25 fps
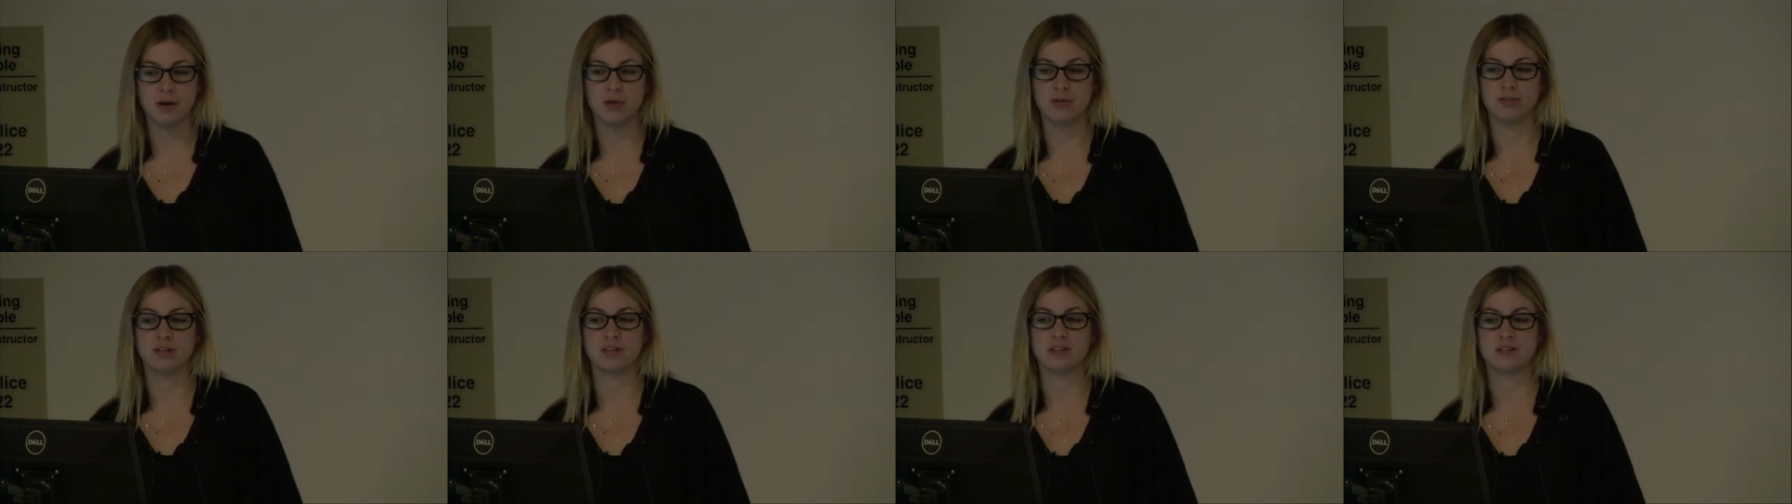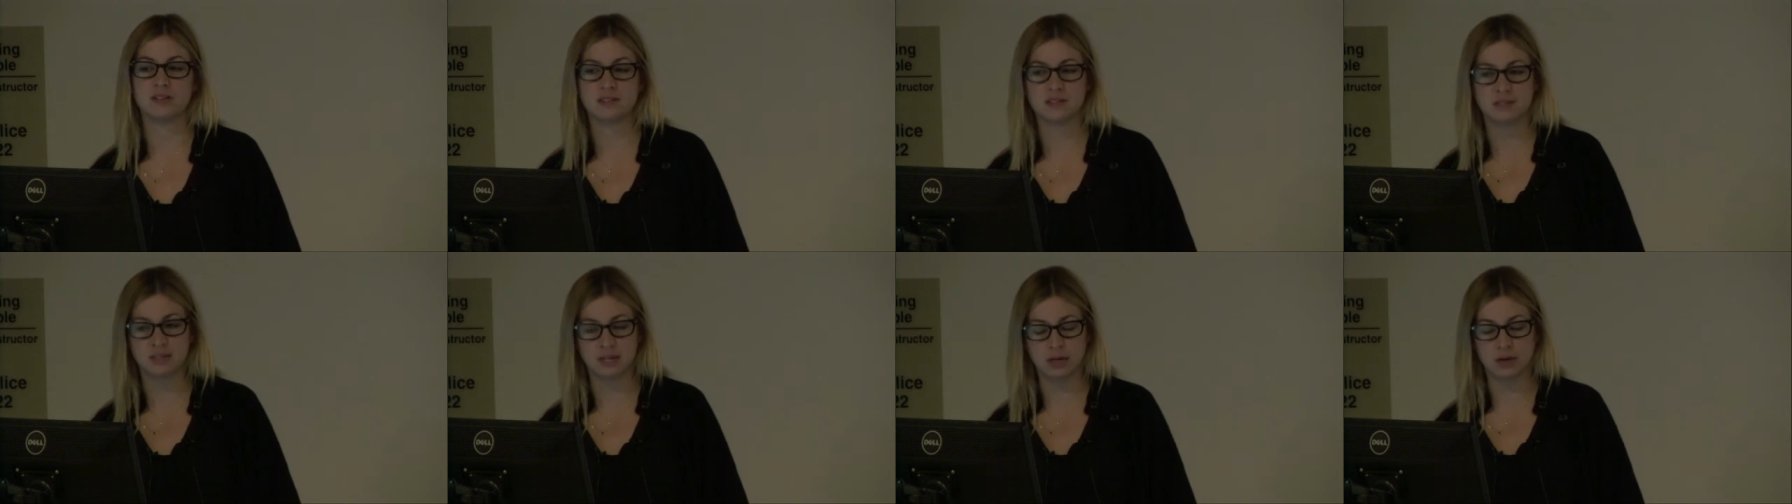no,
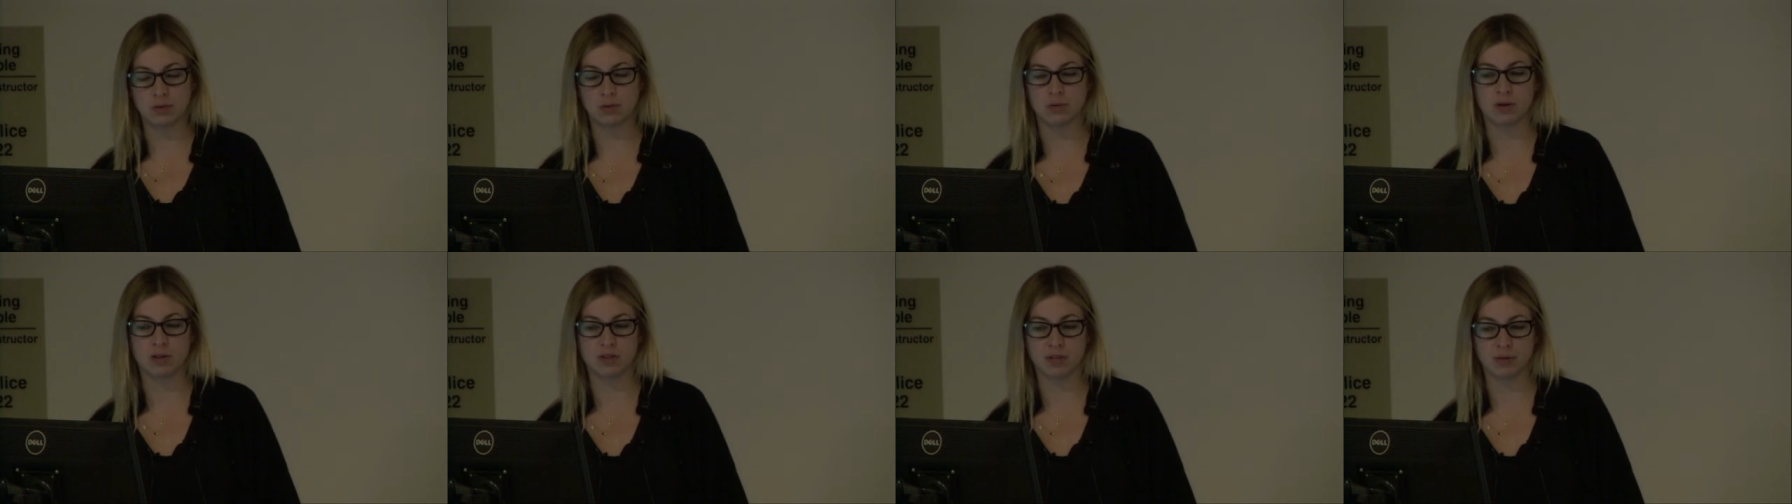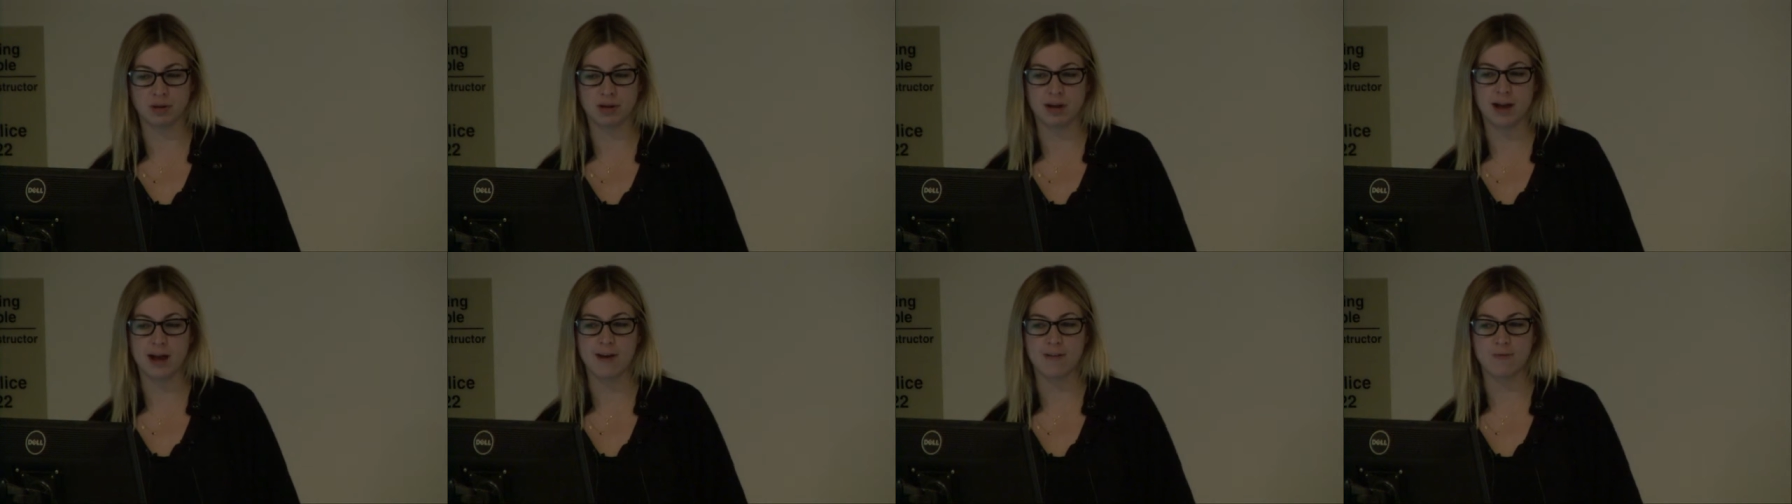let's stick with
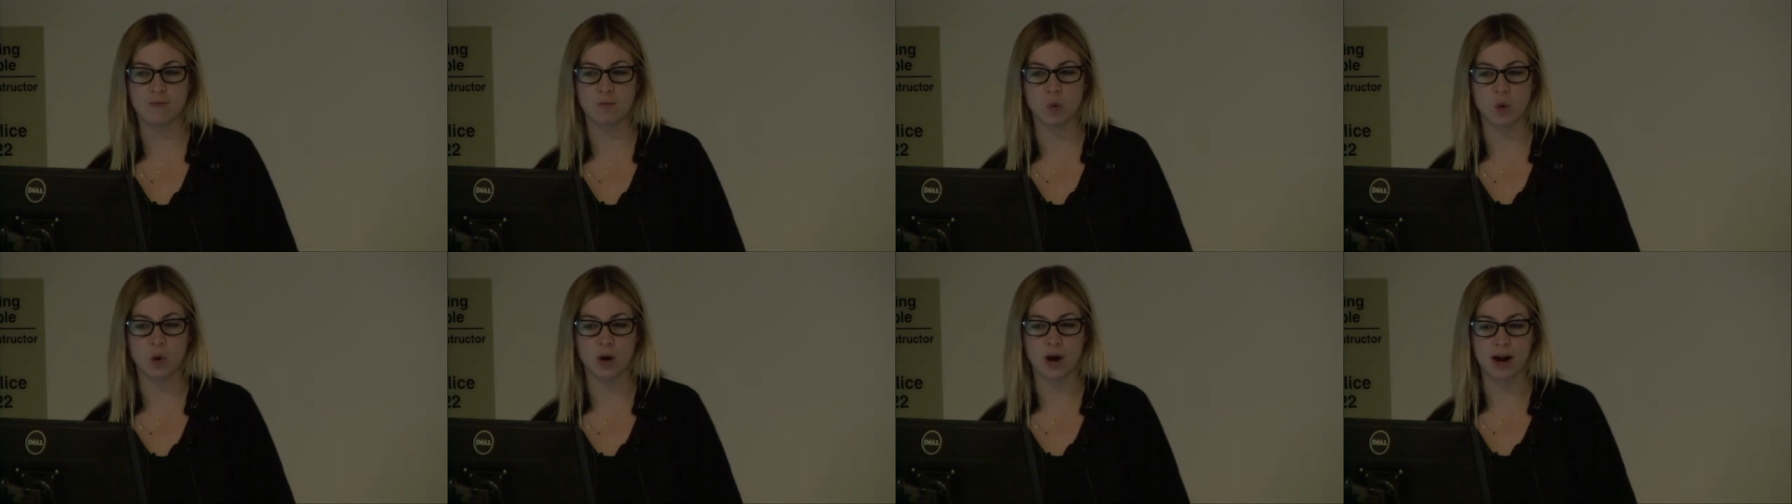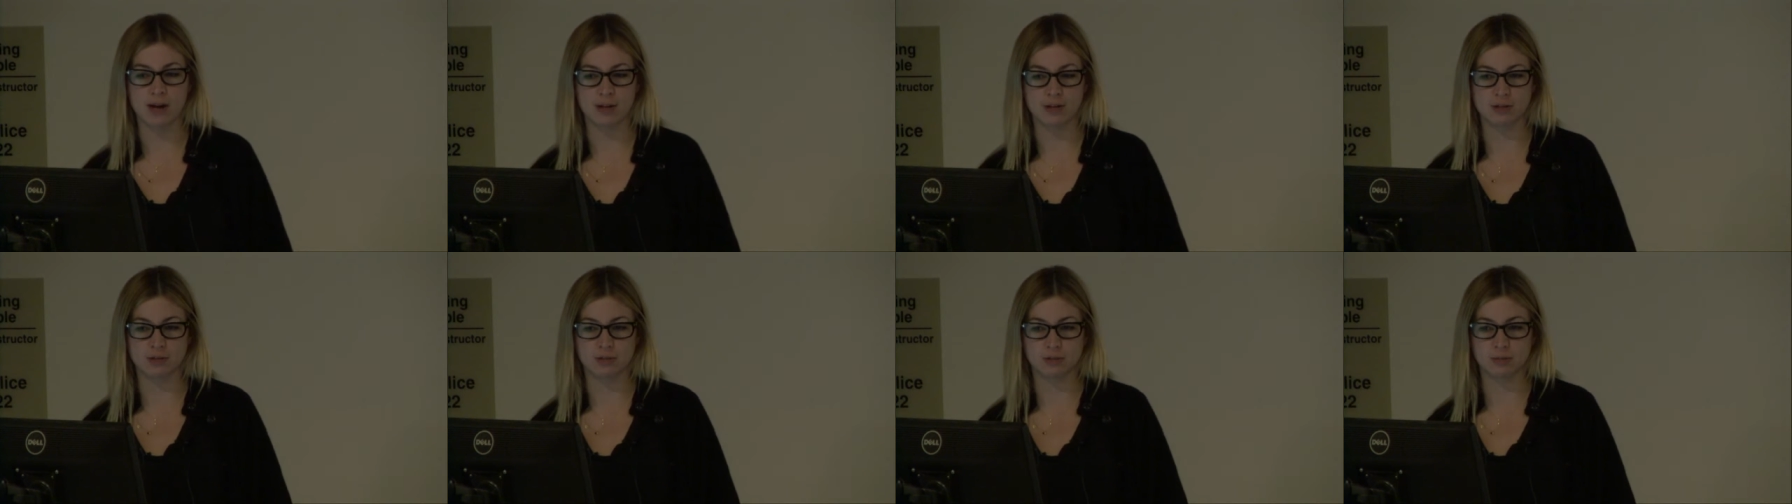kind of more
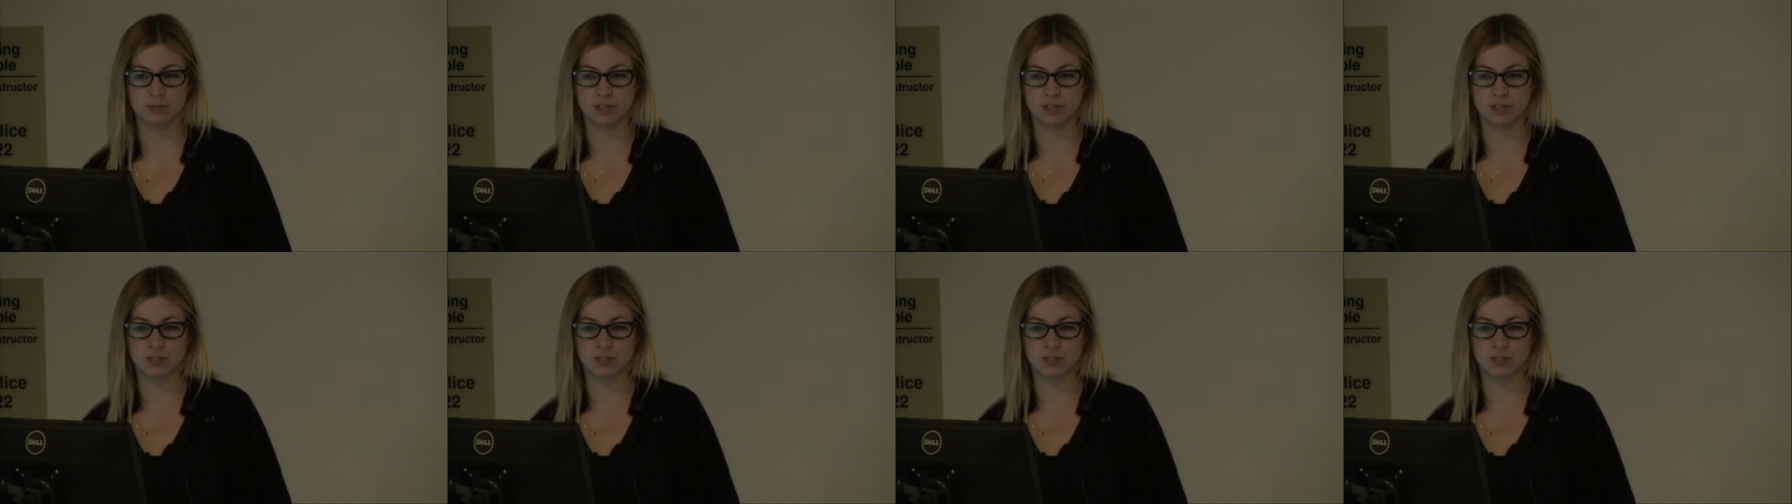natural